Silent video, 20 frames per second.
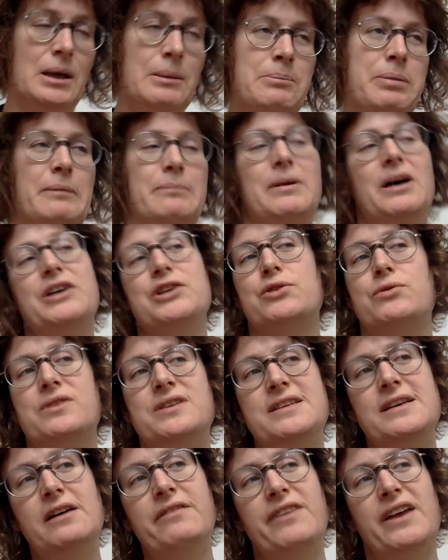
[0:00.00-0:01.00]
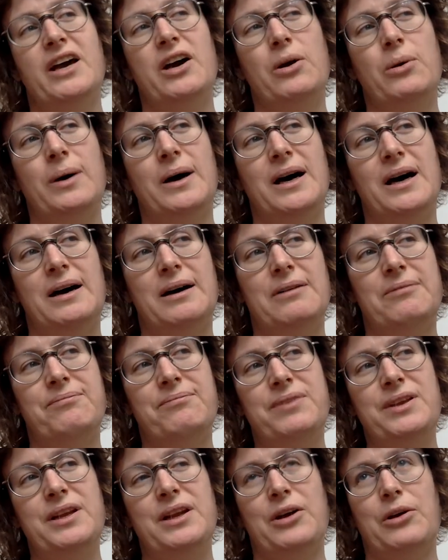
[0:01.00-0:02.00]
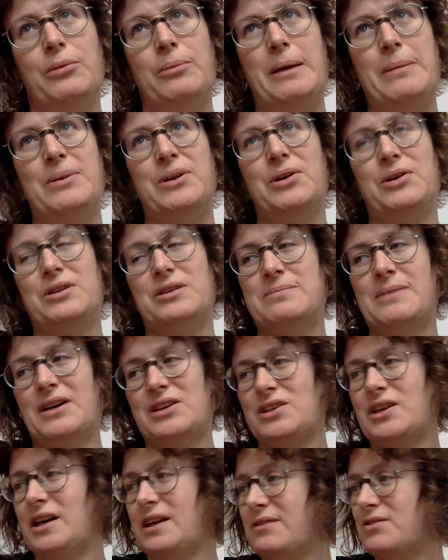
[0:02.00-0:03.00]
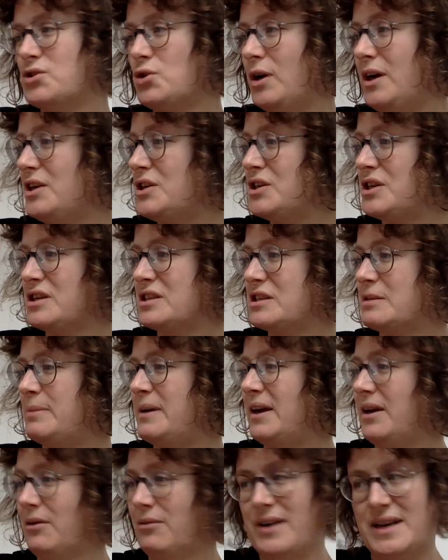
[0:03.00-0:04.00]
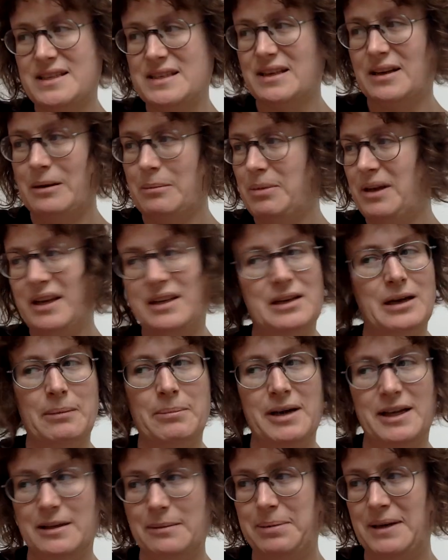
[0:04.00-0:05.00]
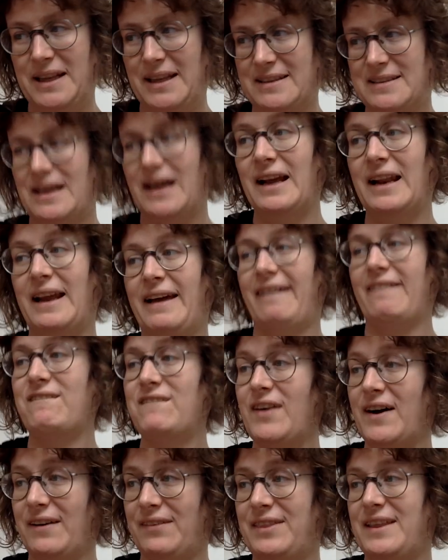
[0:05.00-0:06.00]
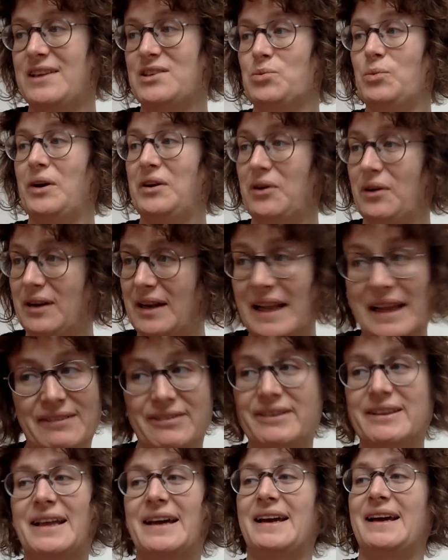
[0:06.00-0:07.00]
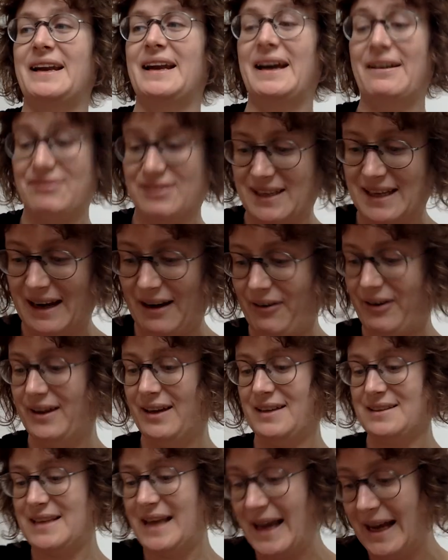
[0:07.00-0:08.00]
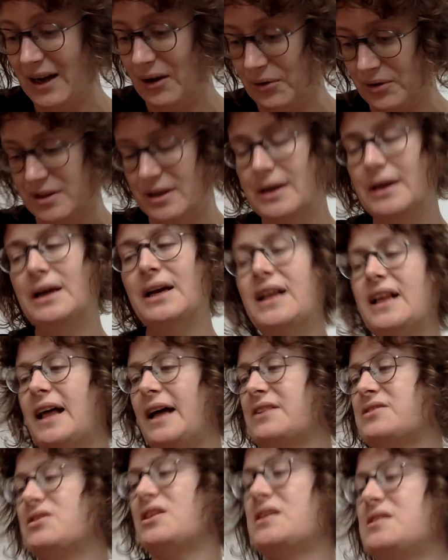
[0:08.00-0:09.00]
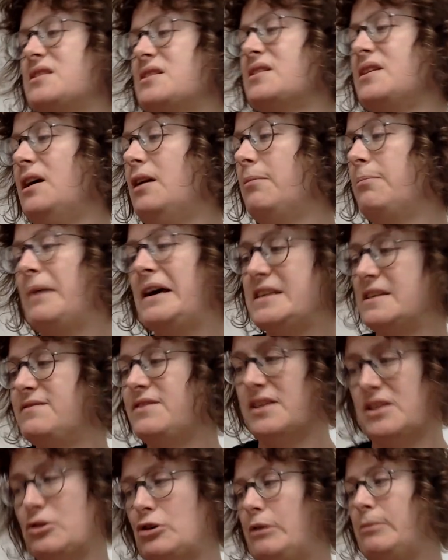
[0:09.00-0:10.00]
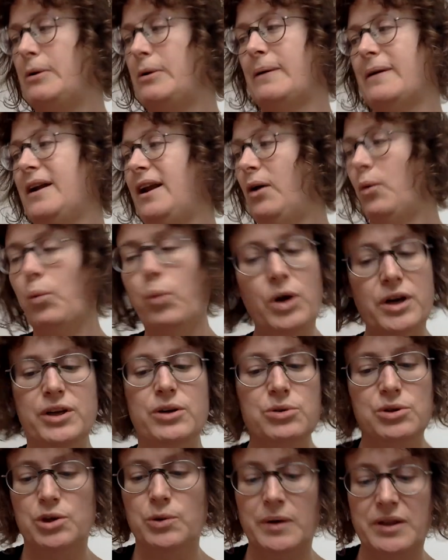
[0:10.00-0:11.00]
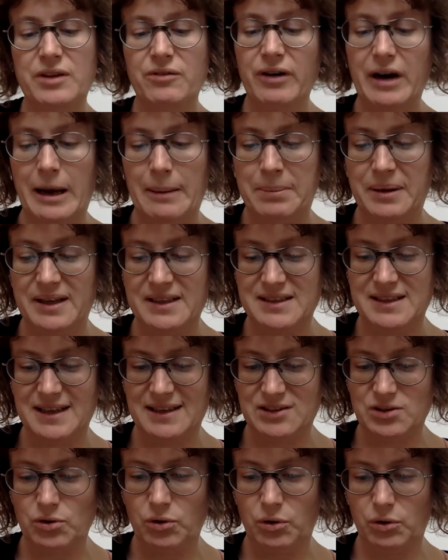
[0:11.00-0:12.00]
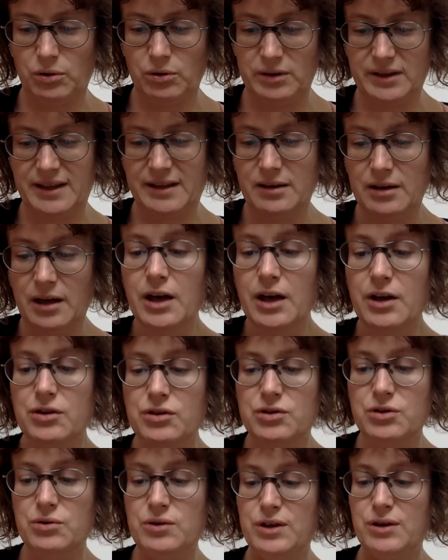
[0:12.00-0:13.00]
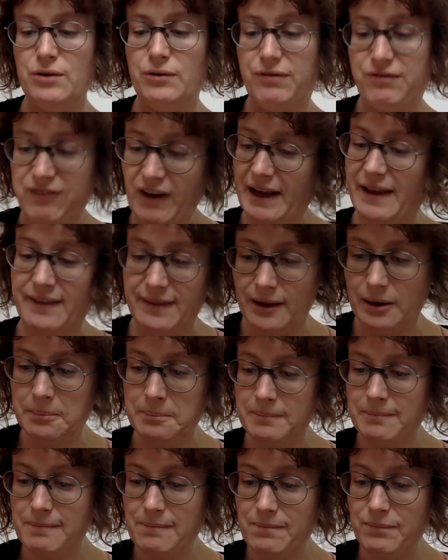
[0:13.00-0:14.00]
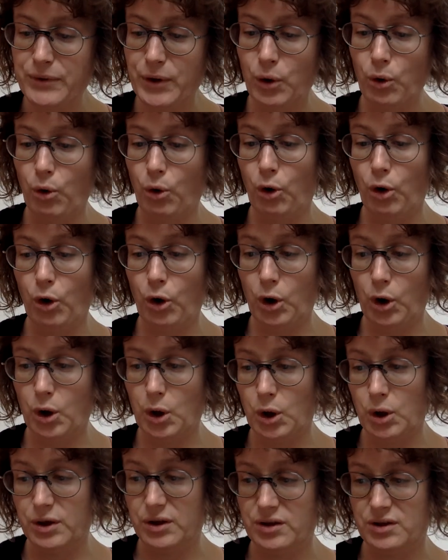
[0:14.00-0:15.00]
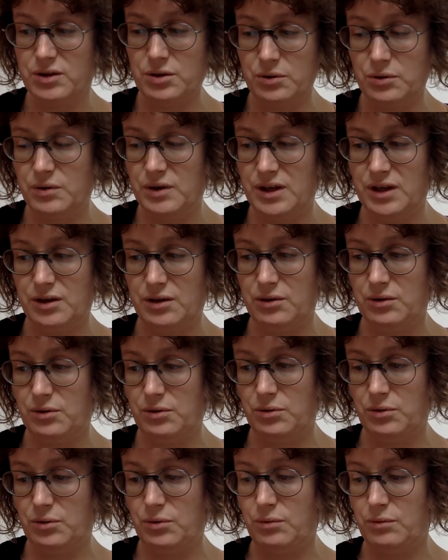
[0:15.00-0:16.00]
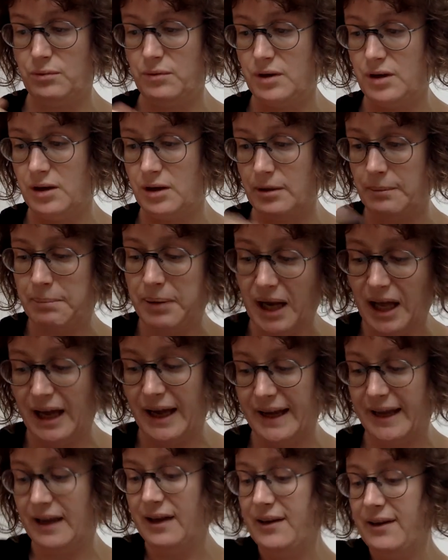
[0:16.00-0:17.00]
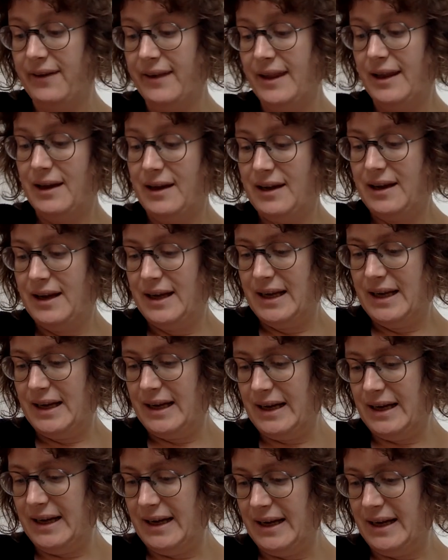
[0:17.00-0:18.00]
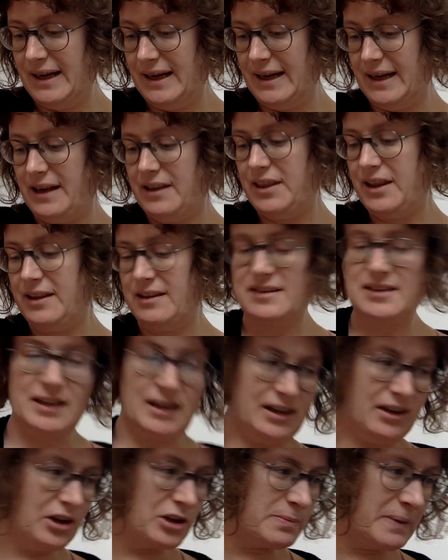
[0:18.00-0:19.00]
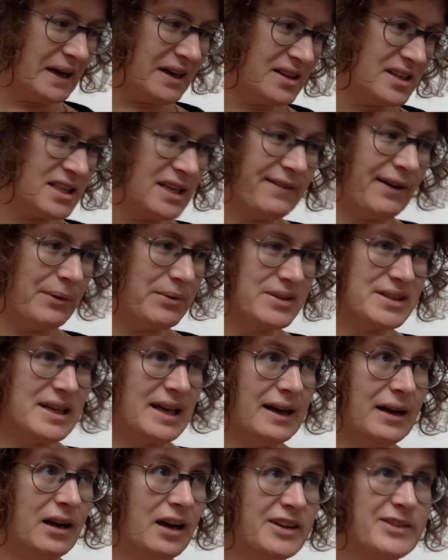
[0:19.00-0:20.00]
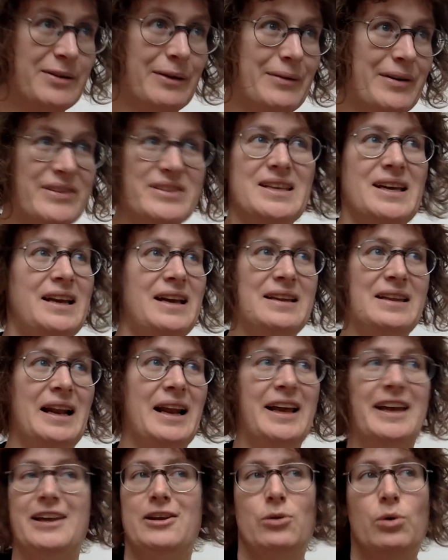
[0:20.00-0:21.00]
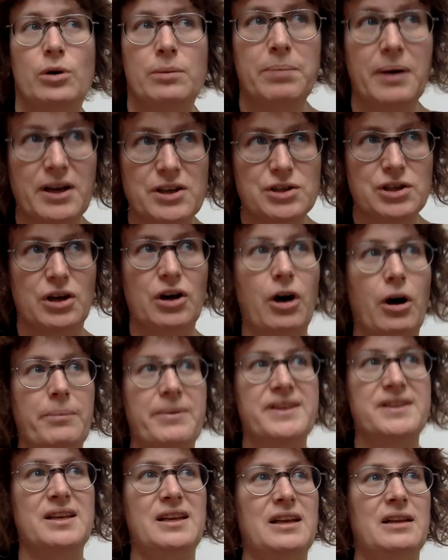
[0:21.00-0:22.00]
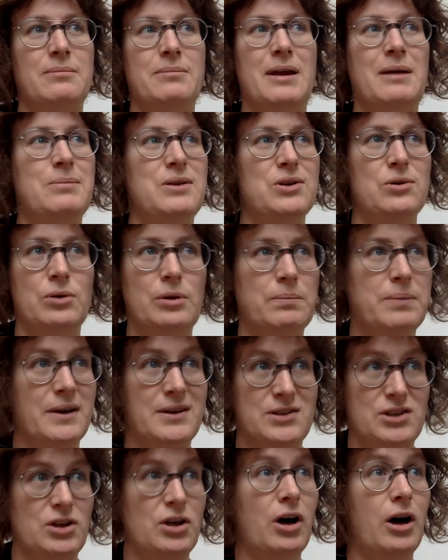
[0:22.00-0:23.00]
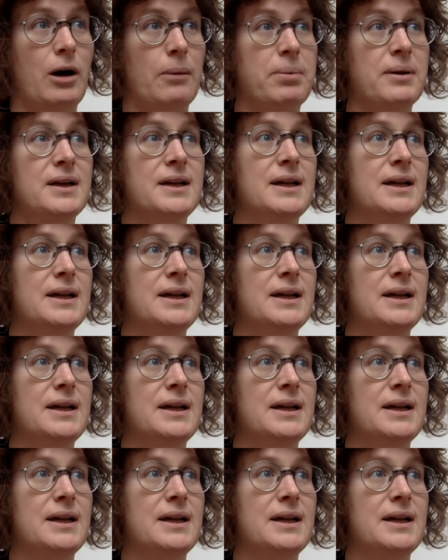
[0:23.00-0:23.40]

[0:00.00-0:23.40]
But Marsha and Sylvia, who are, you know, maybe not as much kind of strangers to being arrested and beaten up by the police, are like, fuck this, we're not leaving, they're going to have to carry us out. And so there's this kind of massive disagreement about, like, what do you do when the riot police gets called? Do you fight them, or do you comply? And I think this kind of goes back to the stuff I was saying last week about this idea that, like, you could punch a cop, this idea that maybe you could punch a cop,